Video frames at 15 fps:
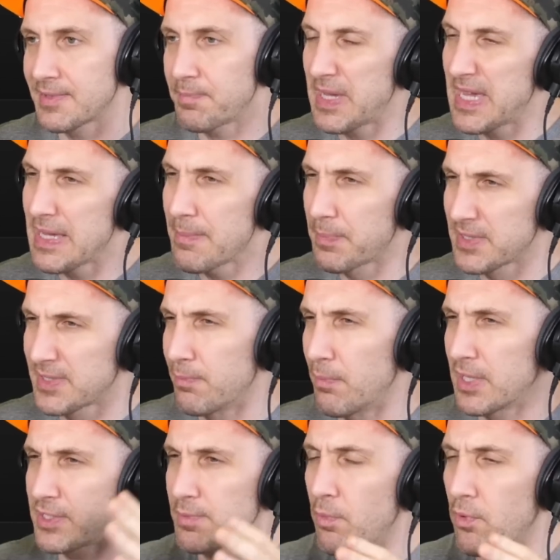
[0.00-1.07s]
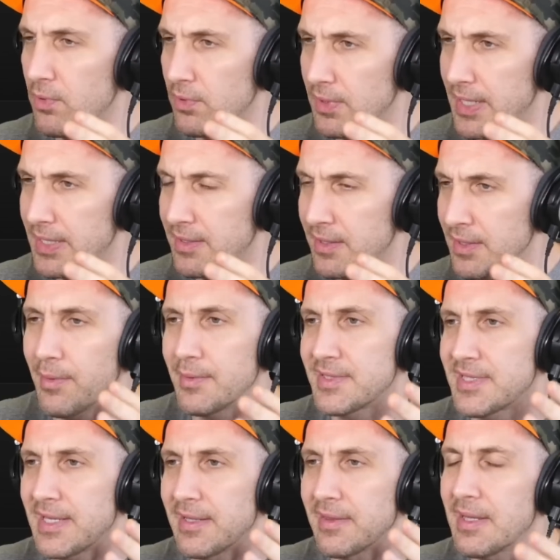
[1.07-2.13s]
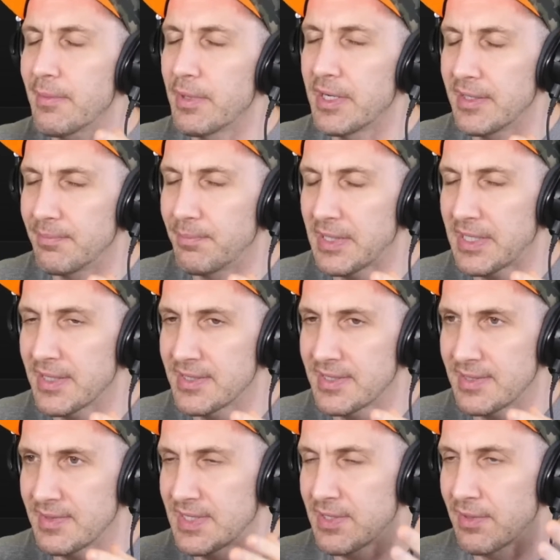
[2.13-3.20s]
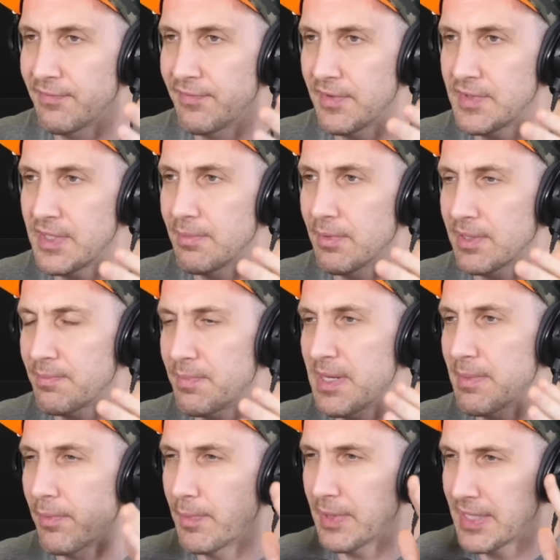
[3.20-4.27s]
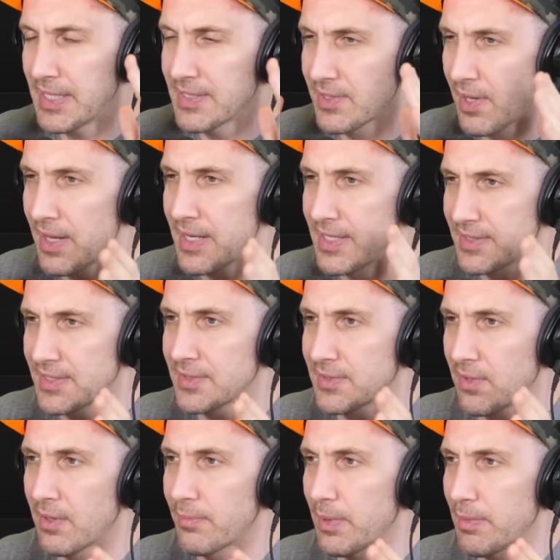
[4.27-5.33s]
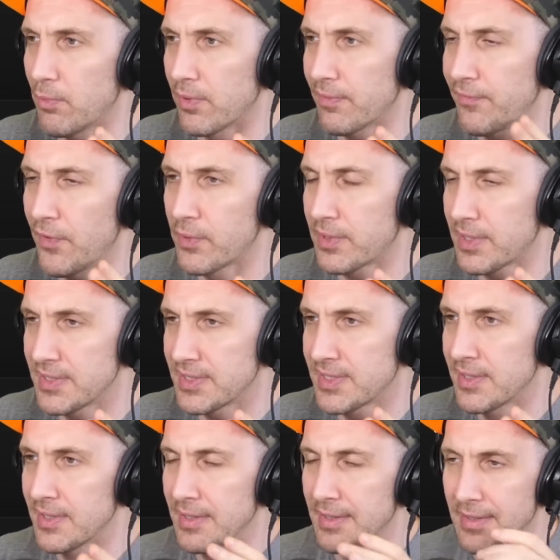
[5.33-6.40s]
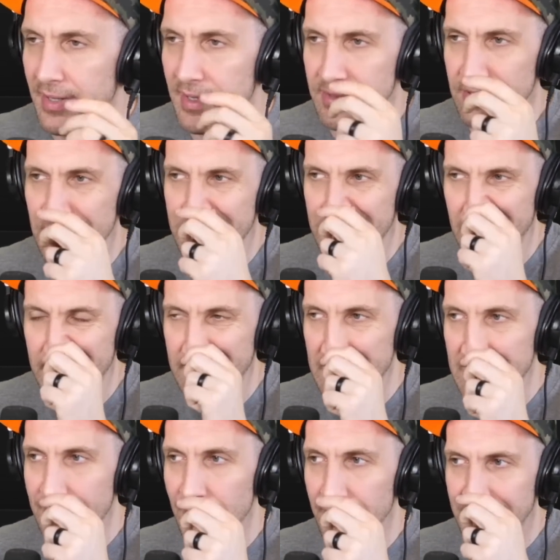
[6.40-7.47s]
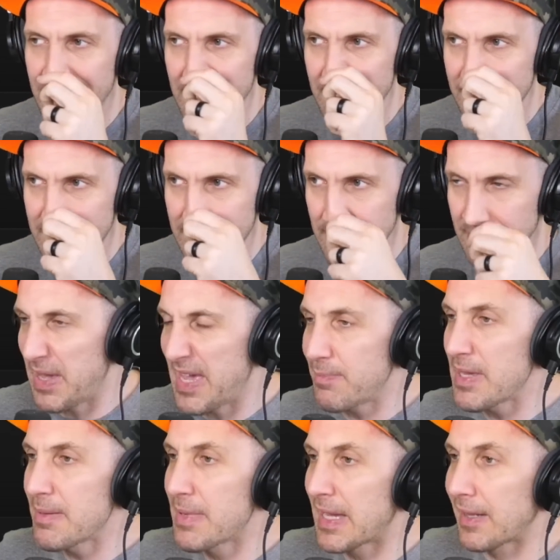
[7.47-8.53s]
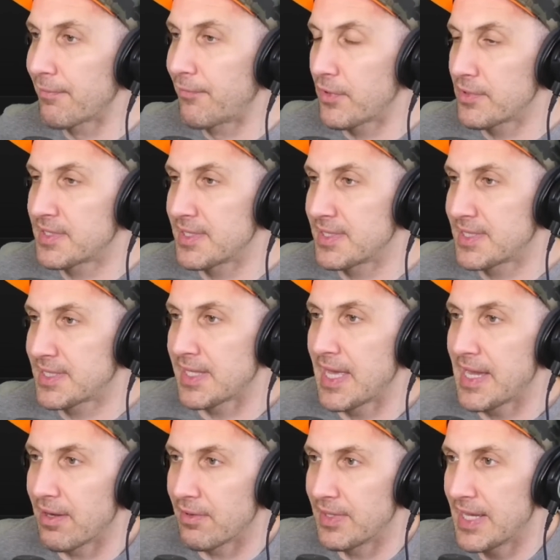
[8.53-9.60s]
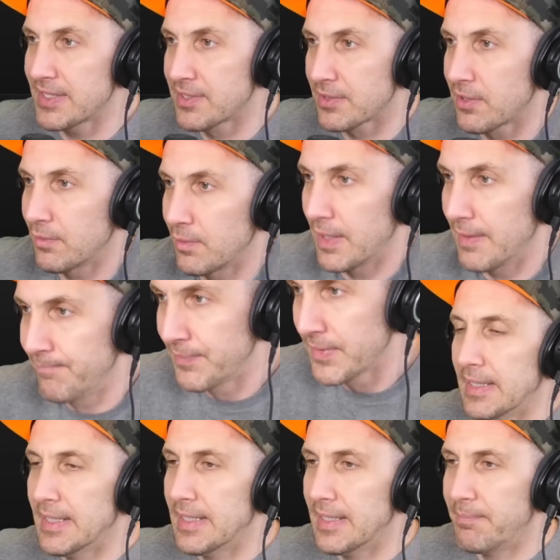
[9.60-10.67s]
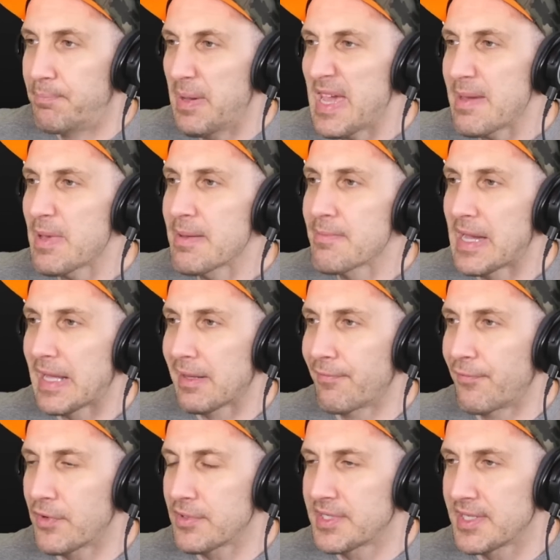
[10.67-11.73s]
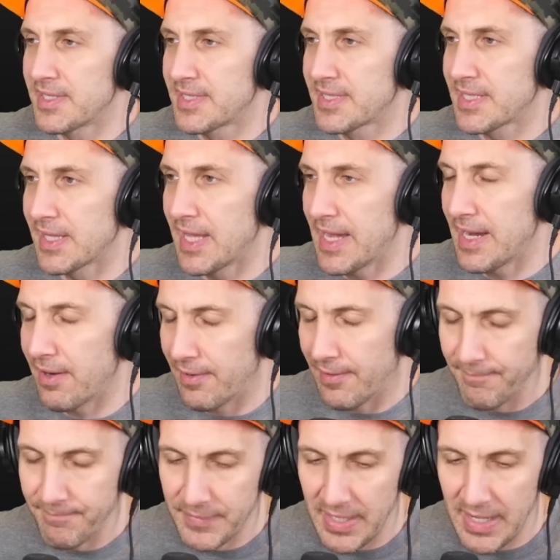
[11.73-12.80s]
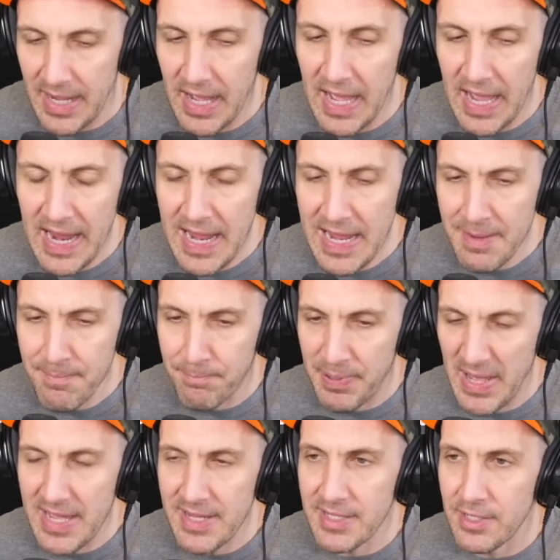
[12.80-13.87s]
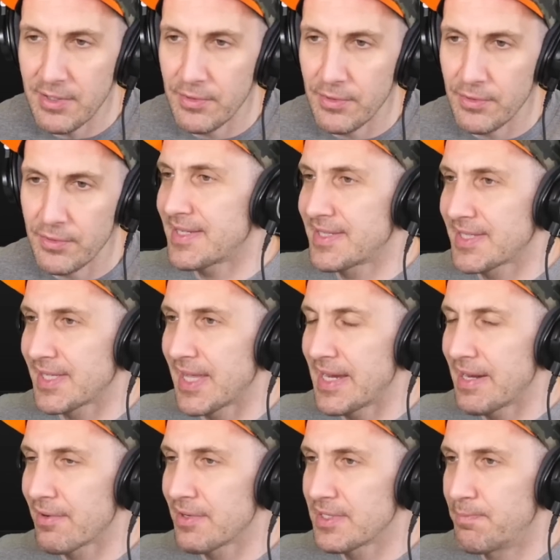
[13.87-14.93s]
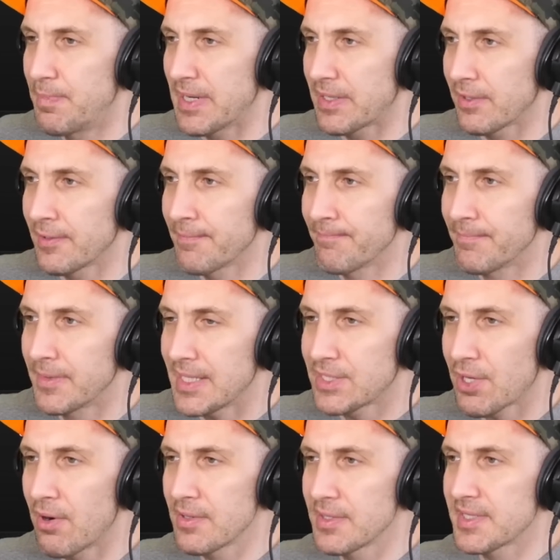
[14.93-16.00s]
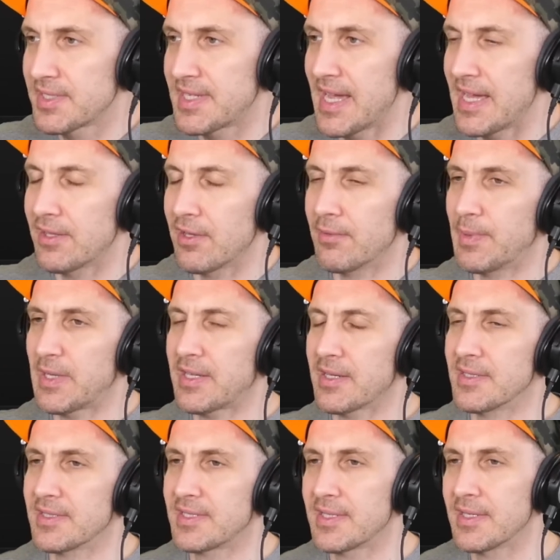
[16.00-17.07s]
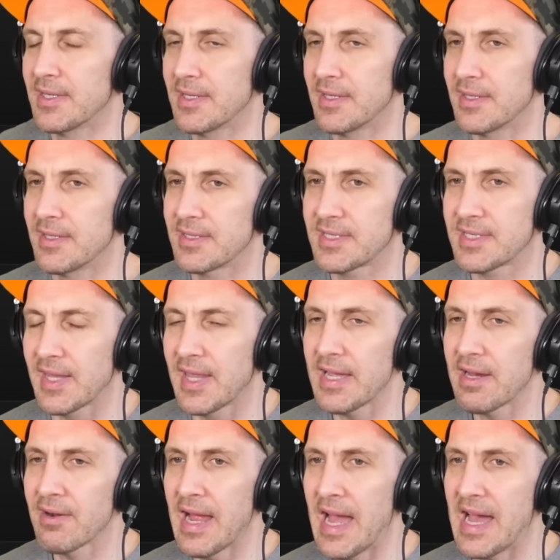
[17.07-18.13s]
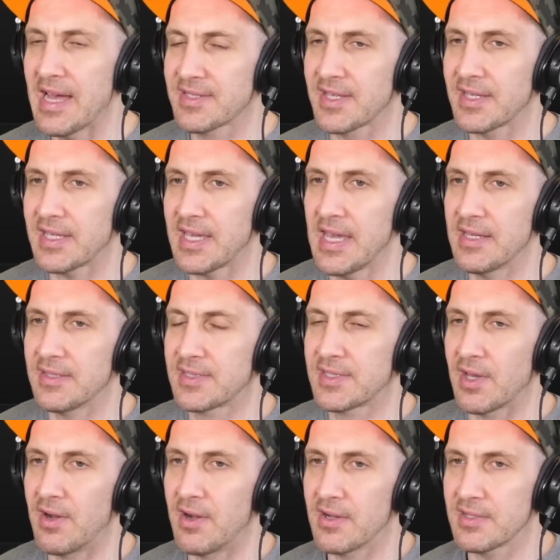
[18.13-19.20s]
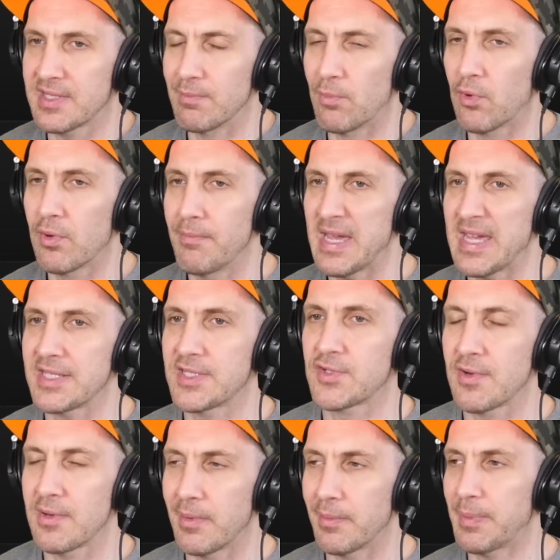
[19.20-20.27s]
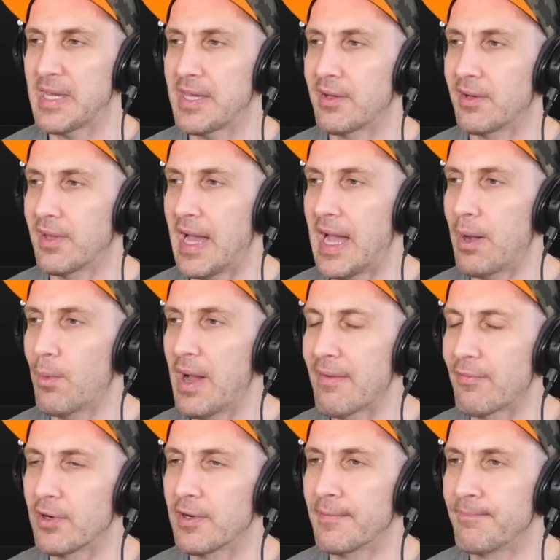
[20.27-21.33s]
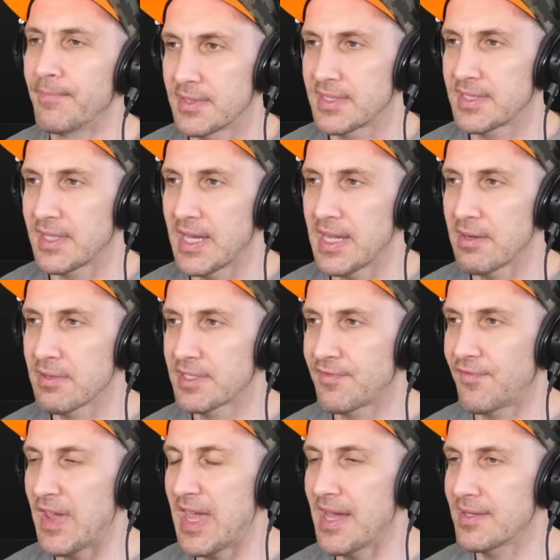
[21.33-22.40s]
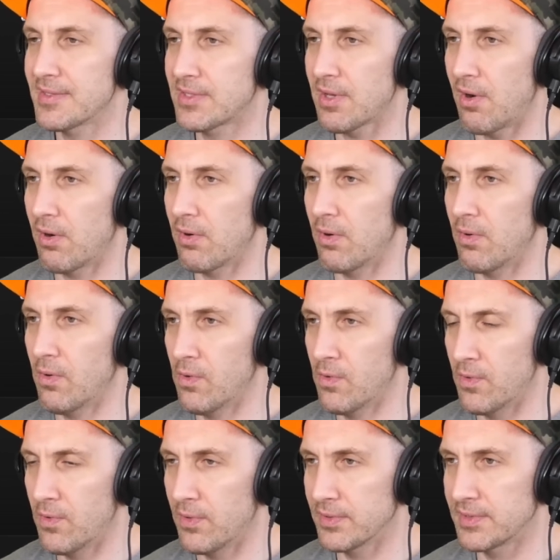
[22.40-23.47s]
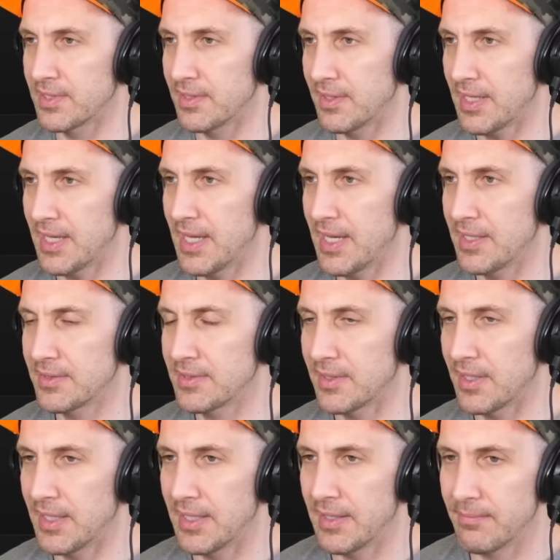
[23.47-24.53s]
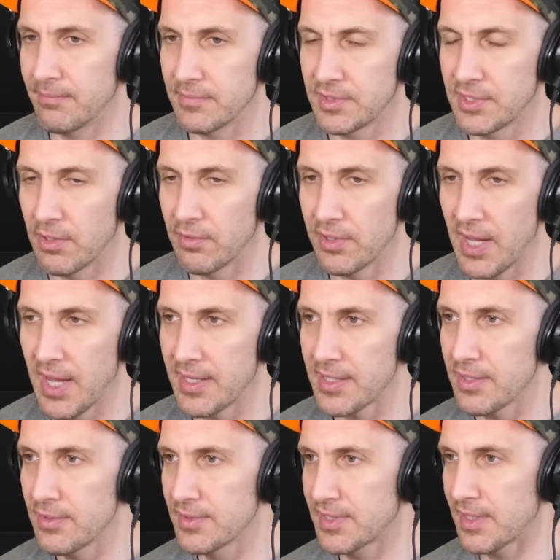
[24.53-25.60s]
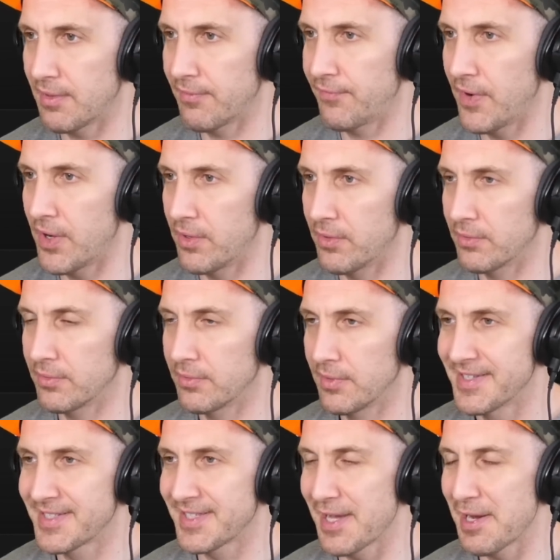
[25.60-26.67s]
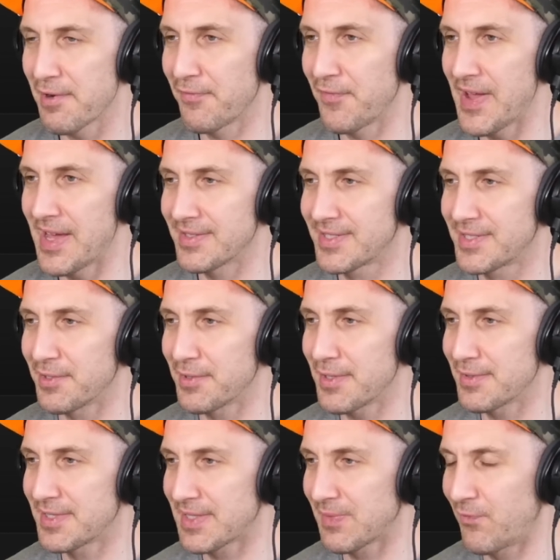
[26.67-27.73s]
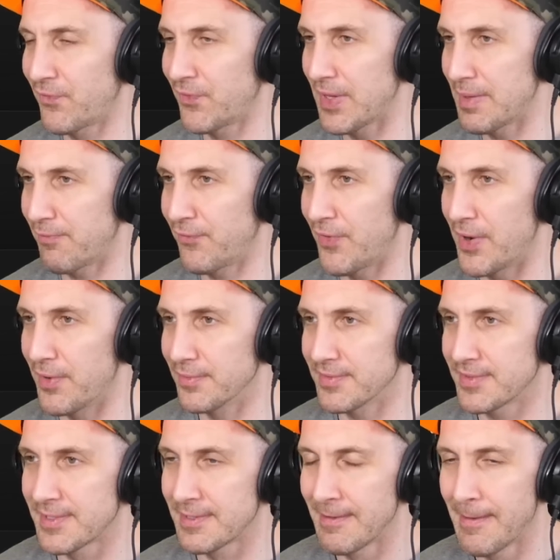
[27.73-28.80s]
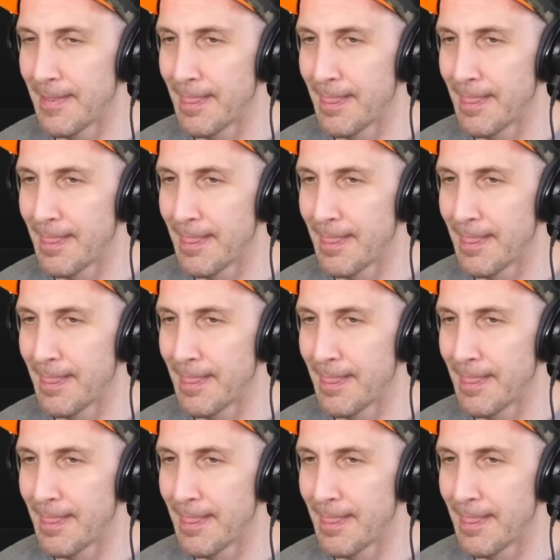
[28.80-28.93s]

Peep is much more like, I want to say limited because it's still 15 million people, but his audience is a little bit more focused on just like the emo kids. Baby Metal versus Slayer. That's a good one. Huh, Baby Metal versus Slayer. I bet you Slayer is bigger. It's hard to say though because Slayer has like hit songs and more mainstream appeal. However, Slayer's fans are old and um, don't know how to use a phone. Slayer fans still use flip phones.